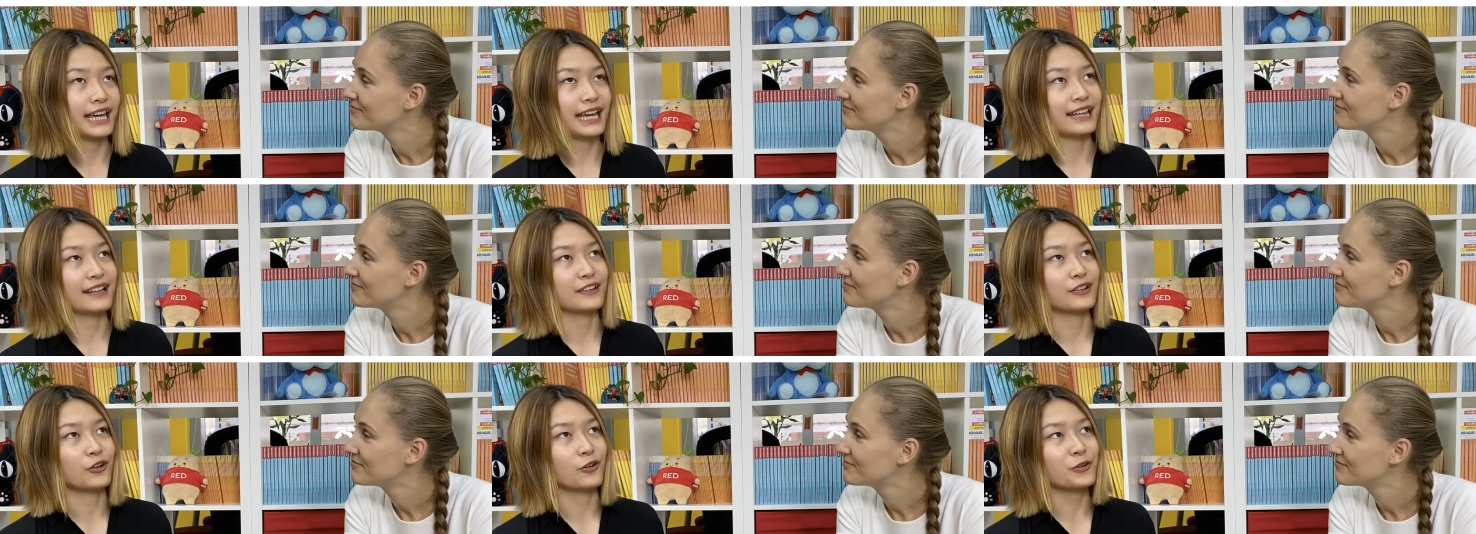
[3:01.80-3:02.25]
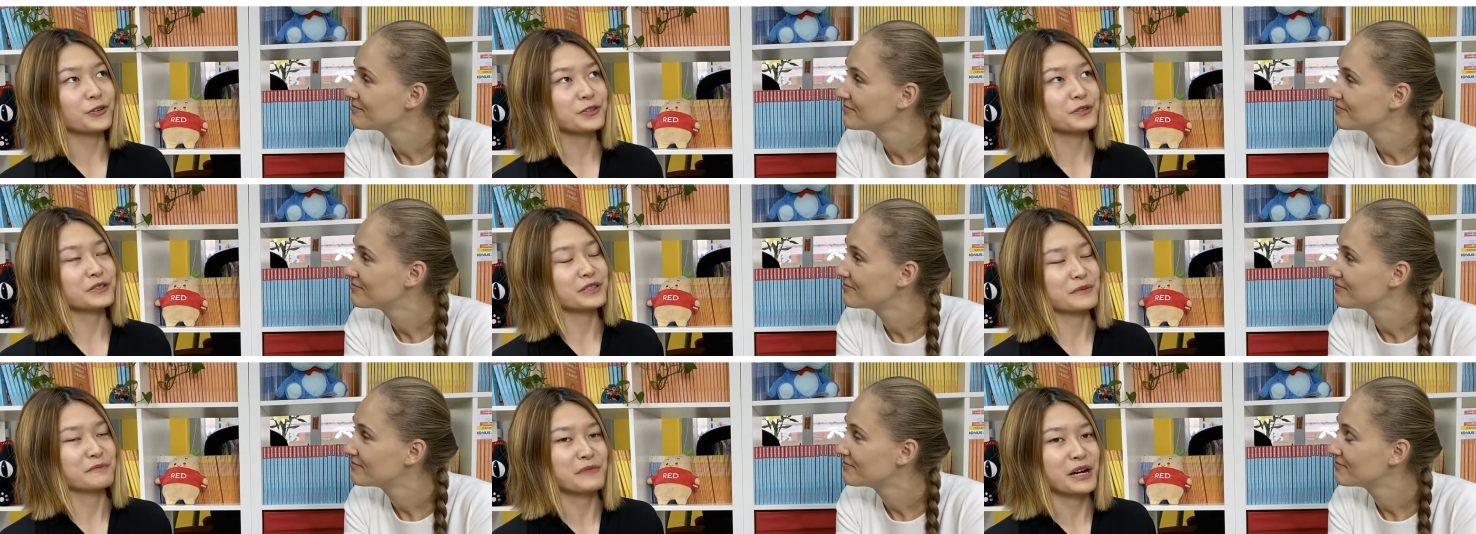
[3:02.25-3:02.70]
Speaker 1: and also
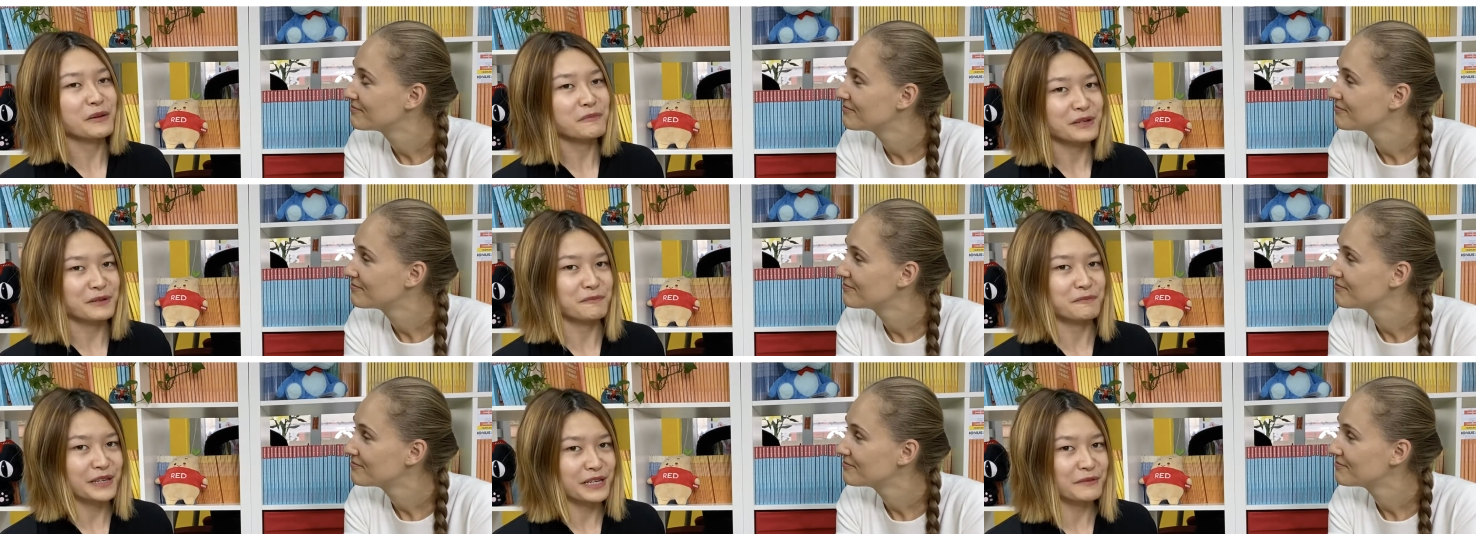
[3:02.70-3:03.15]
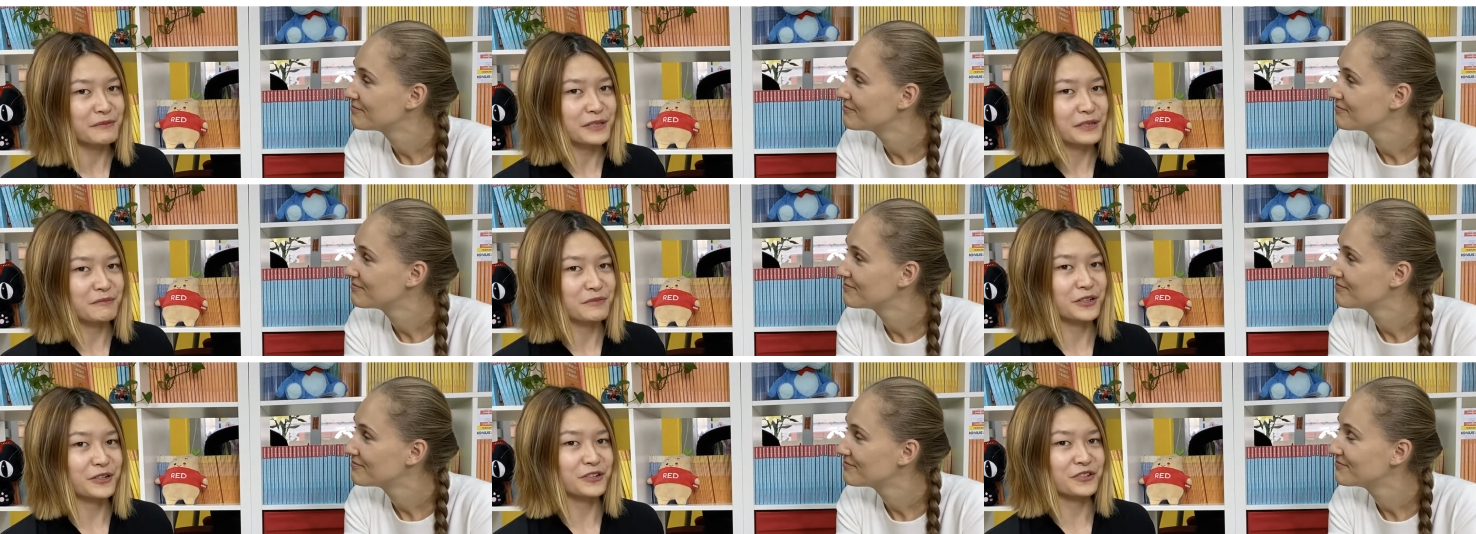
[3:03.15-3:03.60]
the mom and baby
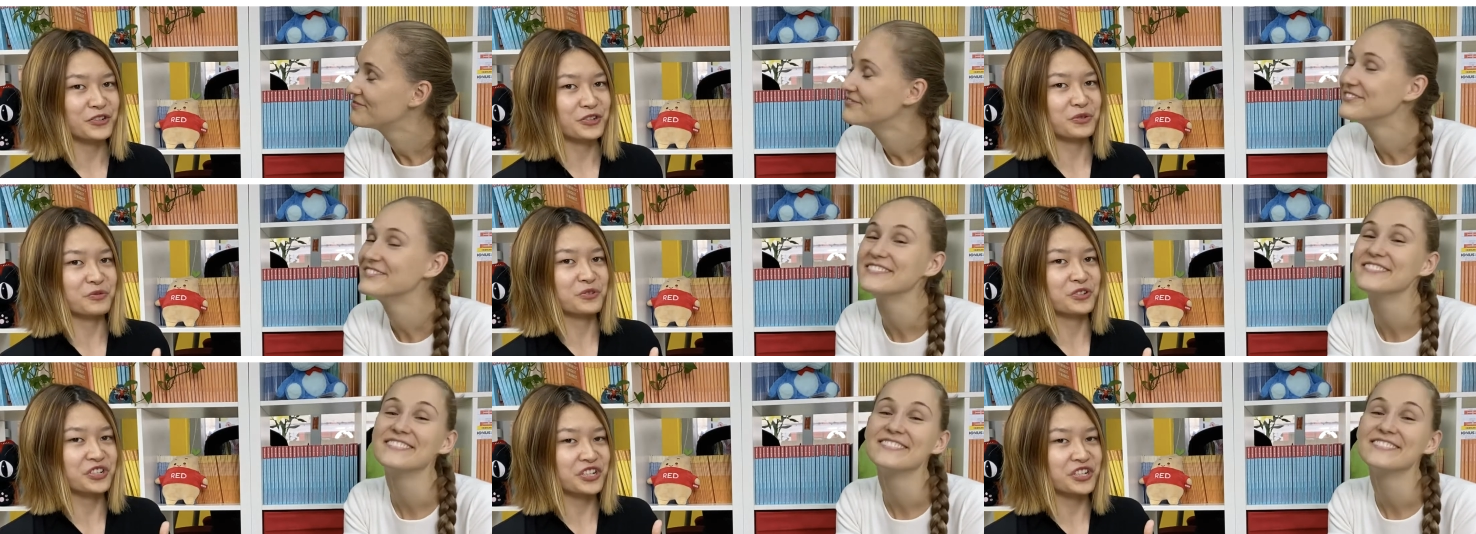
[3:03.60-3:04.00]
because Zhihu mm.